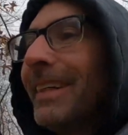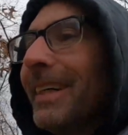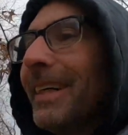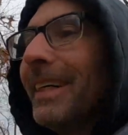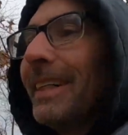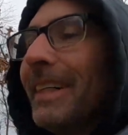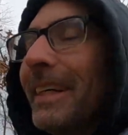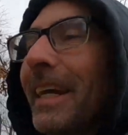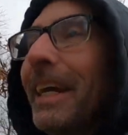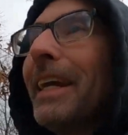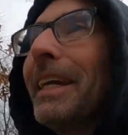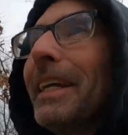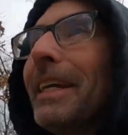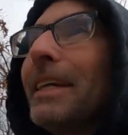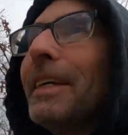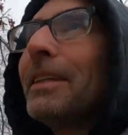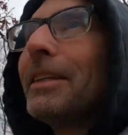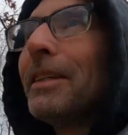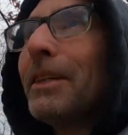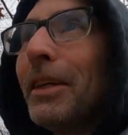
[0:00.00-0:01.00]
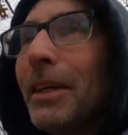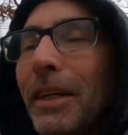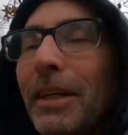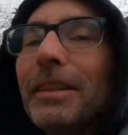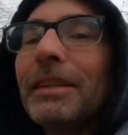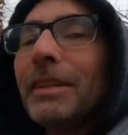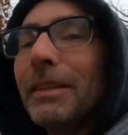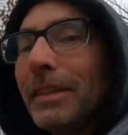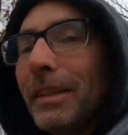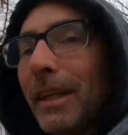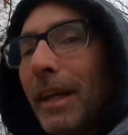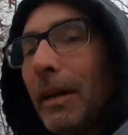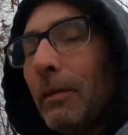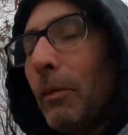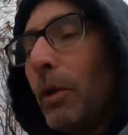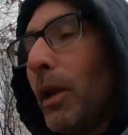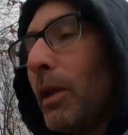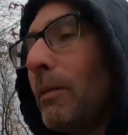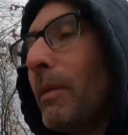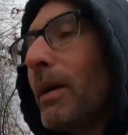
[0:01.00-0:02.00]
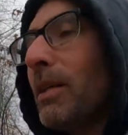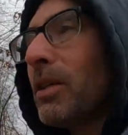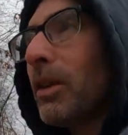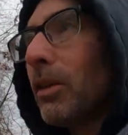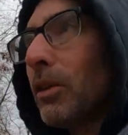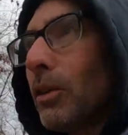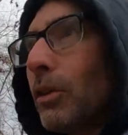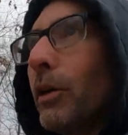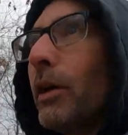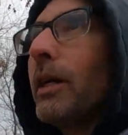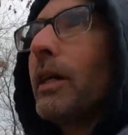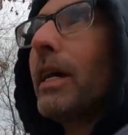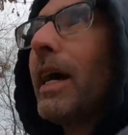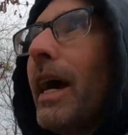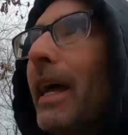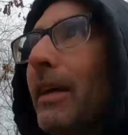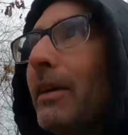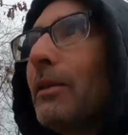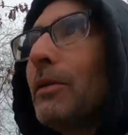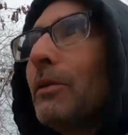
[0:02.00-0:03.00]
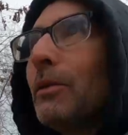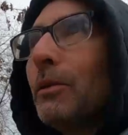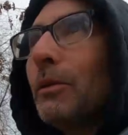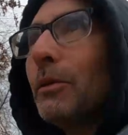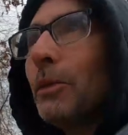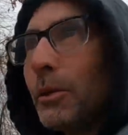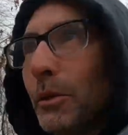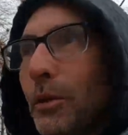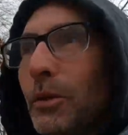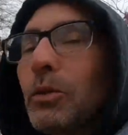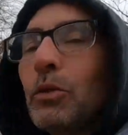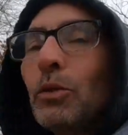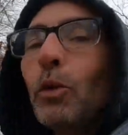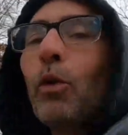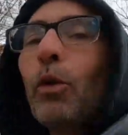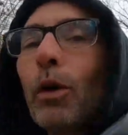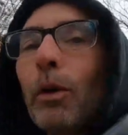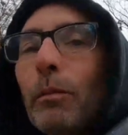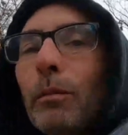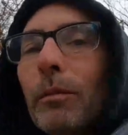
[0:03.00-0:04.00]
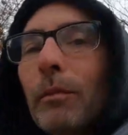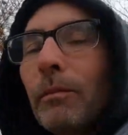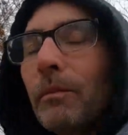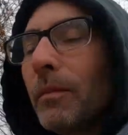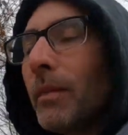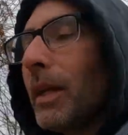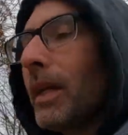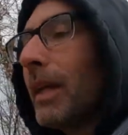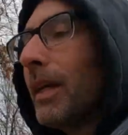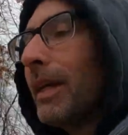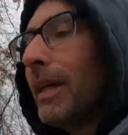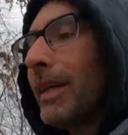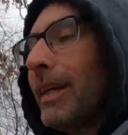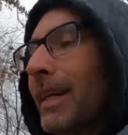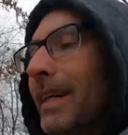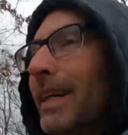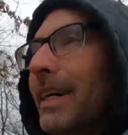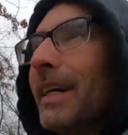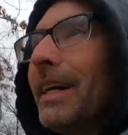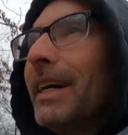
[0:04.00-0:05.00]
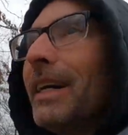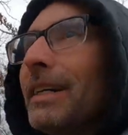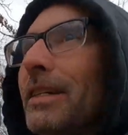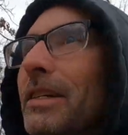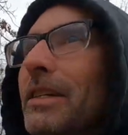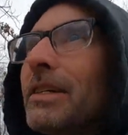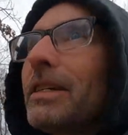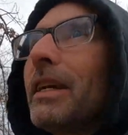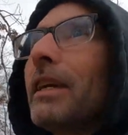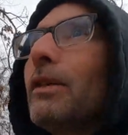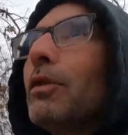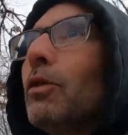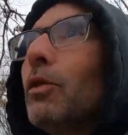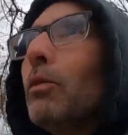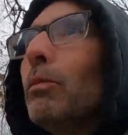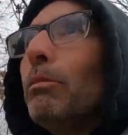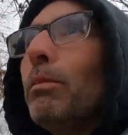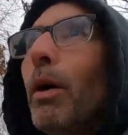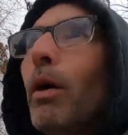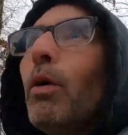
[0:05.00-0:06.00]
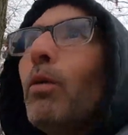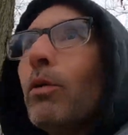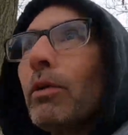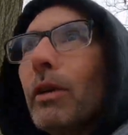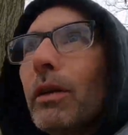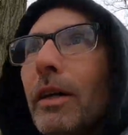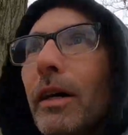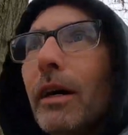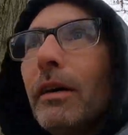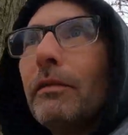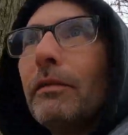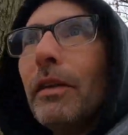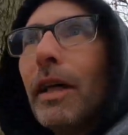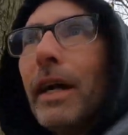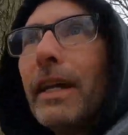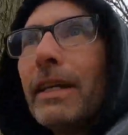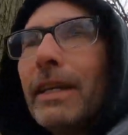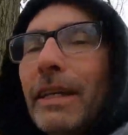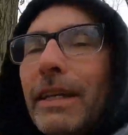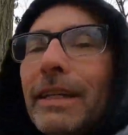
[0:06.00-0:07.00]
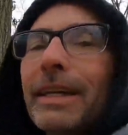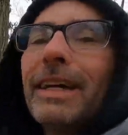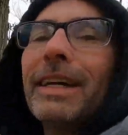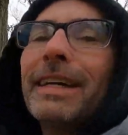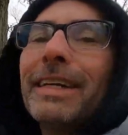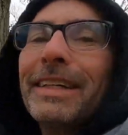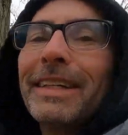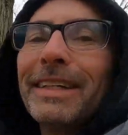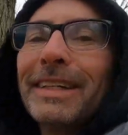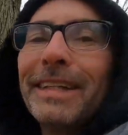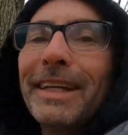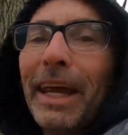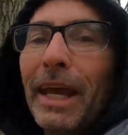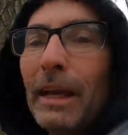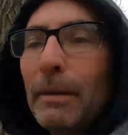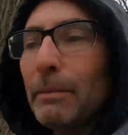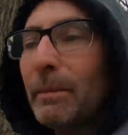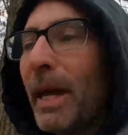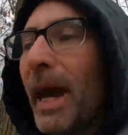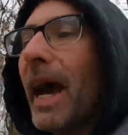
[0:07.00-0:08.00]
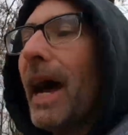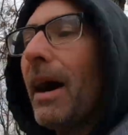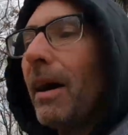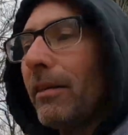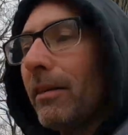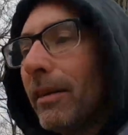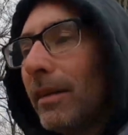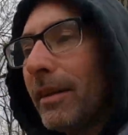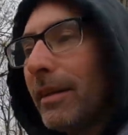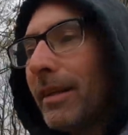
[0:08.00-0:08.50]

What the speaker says: again, I want to mention, during that storm, a single bolt of lightning came down.